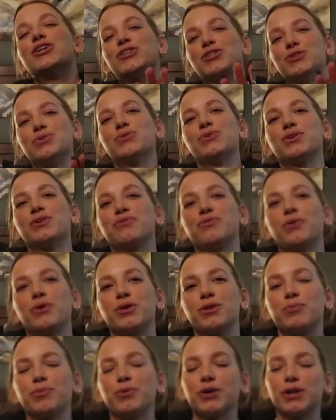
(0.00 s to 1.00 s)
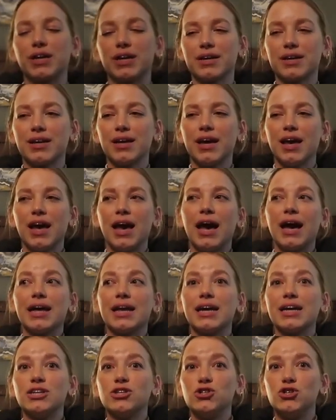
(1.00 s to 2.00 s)
2:34 in the morning. And
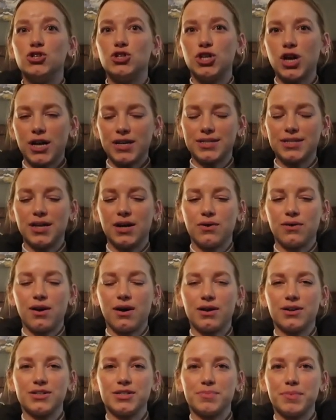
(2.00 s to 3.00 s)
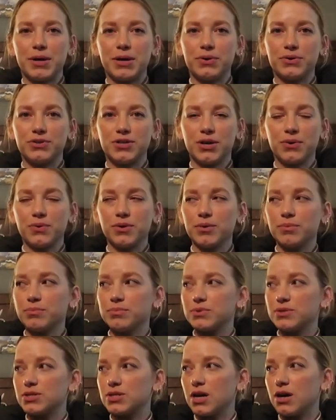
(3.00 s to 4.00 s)
I just now got into my hotel room.
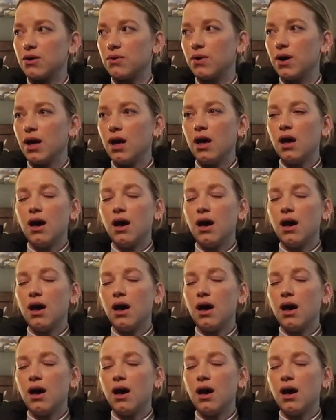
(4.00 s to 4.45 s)
So